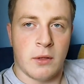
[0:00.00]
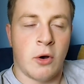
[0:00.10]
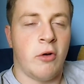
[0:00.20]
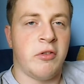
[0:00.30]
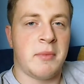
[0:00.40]

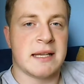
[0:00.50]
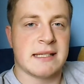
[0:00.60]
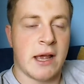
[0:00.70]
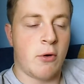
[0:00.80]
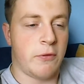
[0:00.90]
not for
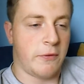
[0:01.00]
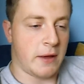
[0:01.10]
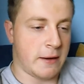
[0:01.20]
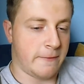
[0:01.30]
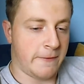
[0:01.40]

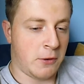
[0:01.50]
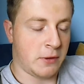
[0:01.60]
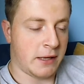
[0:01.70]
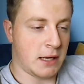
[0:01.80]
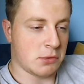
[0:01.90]
myself, and it
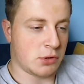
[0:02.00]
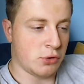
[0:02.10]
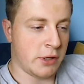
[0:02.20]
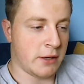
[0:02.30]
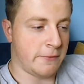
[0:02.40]
felt like I was
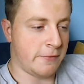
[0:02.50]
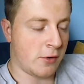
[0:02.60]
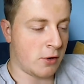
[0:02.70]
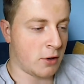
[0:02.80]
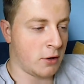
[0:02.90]
doing it
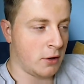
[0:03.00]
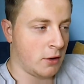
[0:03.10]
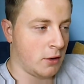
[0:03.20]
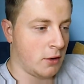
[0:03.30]
to